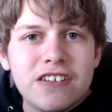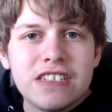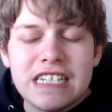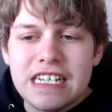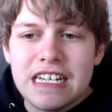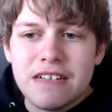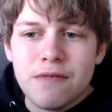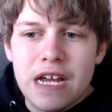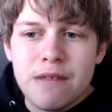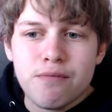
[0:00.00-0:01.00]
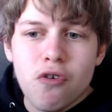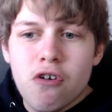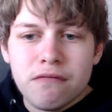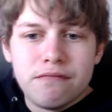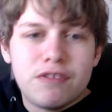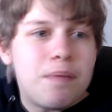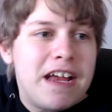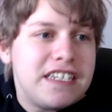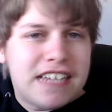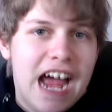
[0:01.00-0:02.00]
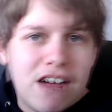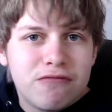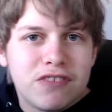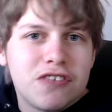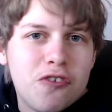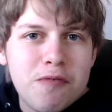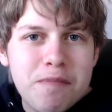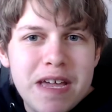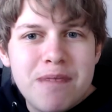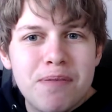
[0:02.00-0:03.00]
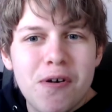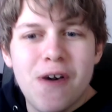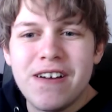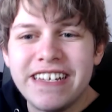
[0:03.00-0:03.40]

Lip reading: because it brought space down to normal people,